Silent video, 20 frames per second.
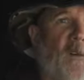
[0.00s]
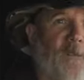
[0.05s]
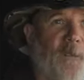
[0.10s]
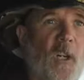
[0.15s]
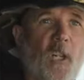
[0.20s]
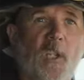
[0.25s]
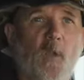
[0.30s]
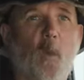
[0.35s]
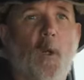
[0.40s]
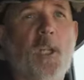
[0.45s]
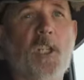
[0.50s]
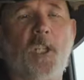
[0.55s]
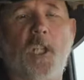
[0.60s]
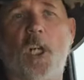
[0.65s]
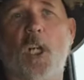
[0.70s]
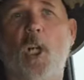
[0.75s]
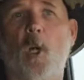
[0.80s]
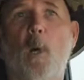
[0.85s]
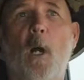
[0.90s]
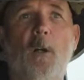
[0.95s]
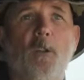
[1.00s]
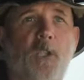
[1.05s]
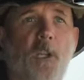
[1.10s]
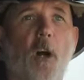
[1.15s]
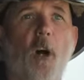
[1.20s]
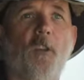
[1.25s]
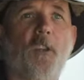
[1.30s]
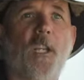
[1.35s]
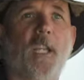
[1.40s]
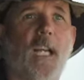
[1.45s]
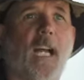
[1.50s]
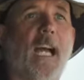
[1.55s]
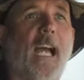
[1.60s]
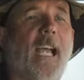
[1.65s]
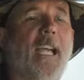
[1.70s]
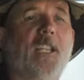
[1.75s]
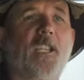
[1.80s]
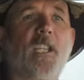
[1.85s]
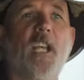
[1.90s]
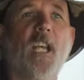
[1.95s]
The first one is gonna go out to all the
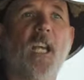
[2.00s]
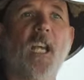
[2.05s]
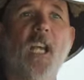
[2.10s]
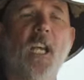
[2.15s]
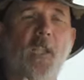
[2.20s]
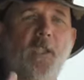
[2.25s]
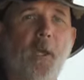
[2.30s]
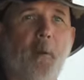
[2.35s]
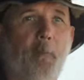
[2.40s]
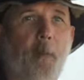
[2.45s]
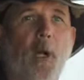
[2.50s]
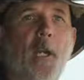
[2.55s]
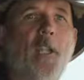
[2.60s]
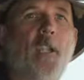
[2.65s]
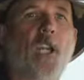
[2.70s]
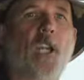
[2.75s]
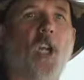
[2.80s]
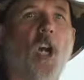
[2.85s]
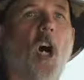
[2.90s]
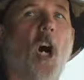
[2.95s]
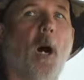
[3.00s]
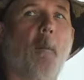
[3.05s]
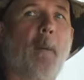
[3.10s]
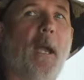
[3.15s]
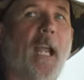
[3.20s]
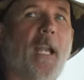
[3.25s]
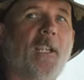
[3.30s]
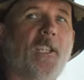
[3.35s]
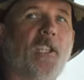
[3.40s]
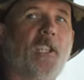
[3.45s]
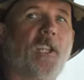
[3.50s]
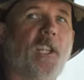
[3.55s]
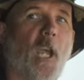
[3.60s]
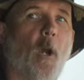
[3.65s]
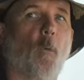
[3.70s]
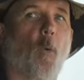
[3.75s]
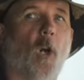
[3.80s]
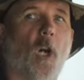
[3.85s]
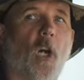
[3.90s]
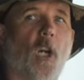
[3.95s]
guys that put in the comments
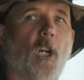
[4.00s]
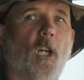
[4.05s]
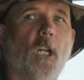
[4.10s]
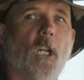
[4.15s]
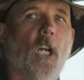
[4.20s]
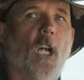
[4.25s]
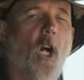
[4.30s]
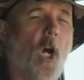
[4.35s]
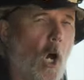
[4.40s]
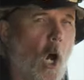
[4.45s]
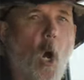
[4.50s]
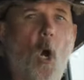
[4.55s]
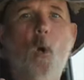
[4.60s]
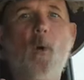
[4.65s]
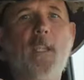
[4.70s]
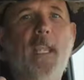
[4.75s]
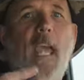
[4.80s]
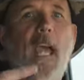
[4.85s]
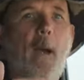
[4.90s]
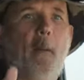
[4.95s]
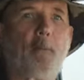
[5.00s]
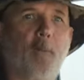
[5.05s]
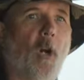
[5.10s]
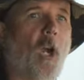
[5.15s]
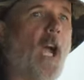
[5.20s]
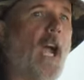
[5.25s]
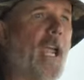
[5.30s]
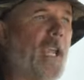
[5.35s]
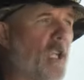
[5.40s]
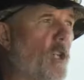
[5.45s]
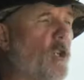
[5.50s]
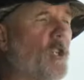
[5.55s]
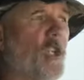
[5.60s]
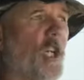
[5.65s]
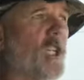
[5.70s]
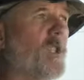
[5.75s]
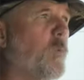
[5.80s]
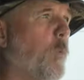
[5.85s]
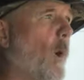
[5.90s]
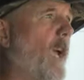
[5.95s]
that were, oh yeah, Brian, you
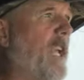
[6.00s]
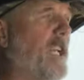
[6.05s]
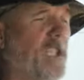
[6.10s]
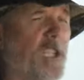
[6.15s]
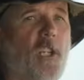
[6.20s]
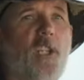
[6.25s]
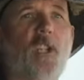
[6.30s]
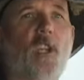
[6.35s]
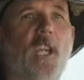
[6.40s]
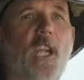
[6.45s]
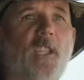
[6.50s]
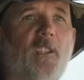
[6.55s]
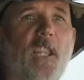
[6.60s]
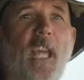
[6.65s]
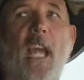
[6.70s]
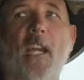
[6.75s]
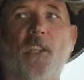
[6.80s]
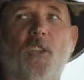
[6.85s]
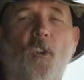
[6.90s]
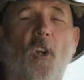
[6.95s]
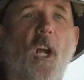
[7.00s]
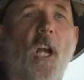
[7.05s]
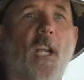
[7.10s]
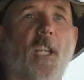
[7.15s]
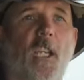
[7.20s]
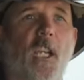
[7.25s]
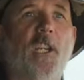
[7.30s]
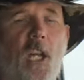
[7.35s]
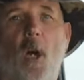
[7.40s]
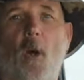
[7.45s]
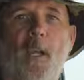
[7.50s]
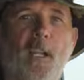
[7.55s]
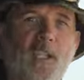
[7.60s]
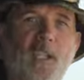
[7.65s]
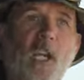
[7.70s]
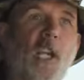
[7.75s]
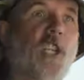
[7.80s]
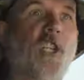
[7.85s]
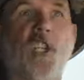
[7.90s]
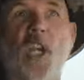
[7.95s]
just wait till you get that truck, you know,
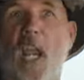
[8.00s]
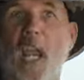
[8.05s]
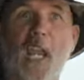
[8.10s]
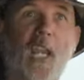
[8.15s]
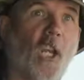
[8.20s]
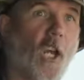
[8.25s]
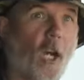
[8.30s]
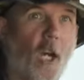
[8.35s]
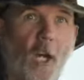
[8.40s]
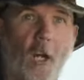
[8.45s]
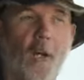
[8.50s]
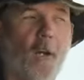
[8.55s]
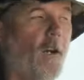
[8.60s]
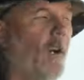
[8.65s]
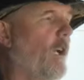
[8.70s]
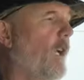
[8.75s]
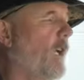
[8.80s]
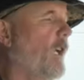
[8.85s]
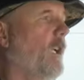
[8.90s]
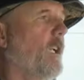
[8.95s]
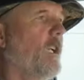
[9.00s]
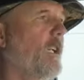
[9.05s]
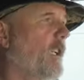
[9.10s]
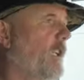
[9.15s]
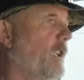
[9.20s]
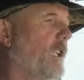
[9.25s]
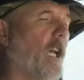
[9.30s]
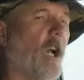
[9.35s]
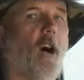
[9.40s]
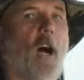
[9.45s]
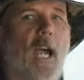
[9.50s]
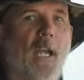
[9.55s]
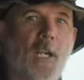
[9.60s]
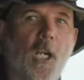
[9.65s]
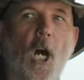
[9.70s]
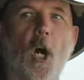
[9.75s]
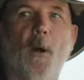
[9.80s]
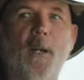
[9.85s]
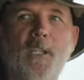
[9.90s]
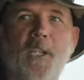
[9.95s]
it's a shaker. You
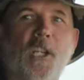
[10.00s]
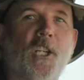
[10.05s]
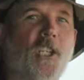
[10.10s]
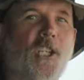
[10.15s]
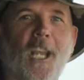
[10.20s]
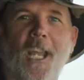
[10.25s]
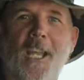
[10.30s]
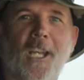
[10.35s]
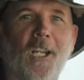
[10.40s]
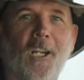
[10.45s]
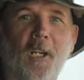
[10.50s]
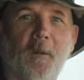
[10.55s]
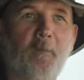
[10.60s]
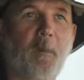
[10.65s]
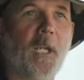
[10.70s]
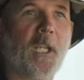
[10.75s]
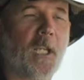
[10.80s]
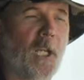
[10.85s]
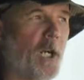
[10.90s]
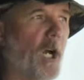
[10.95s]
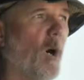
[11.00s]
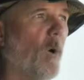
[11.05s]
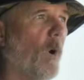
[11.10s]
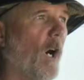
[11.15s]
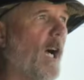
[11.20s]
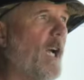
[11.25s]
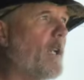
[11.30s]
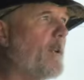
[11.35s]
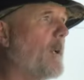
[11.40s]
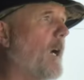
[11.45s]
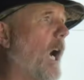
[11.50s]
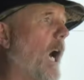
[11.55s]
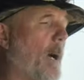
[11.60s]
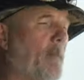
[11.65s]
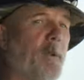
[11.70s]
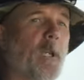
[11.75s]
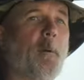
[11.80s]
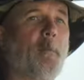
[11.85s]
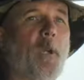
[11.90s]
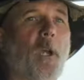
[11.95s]
know it's a shaker, but you know what?
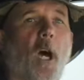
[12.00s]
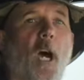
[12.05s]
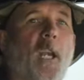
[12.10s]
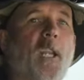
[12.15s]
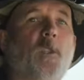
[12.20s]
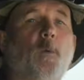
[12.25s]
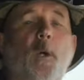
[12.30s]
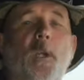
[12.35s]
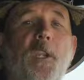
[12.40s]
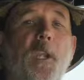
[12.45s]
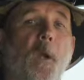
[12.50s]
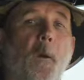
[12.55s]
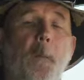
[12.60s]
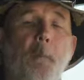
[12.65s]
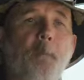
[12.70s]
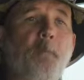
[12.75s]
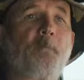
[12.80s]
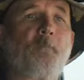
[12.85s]
I'm gonna be honest with you.